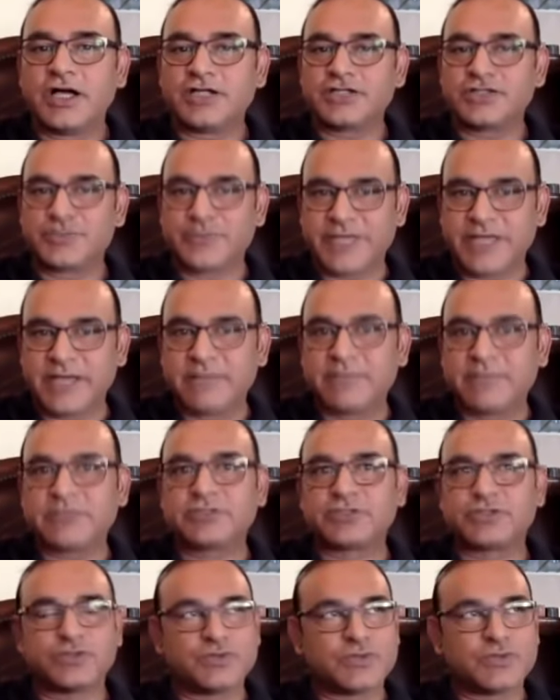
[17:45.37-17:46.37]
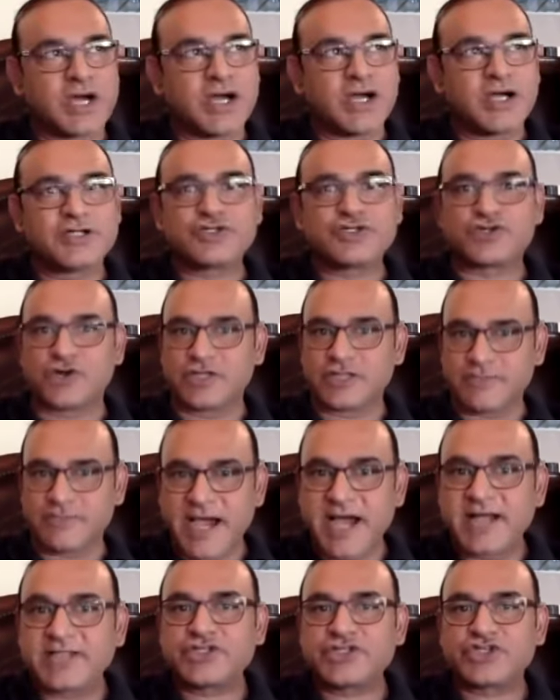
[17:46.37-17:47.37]
to be able to draw the
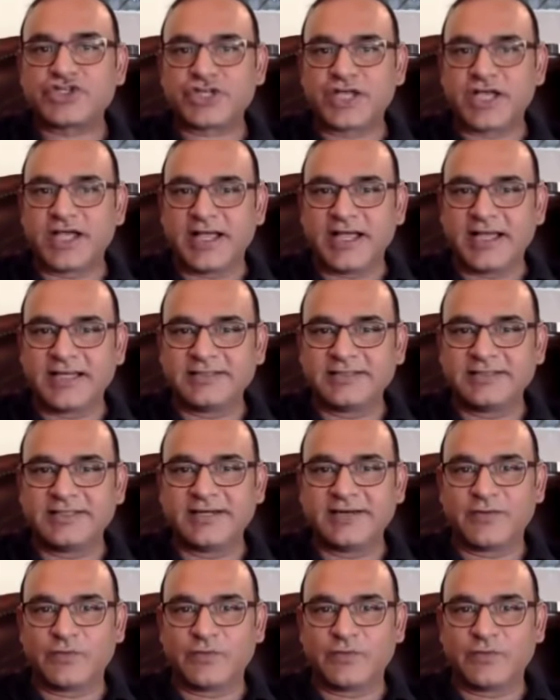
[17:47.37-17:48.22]
match and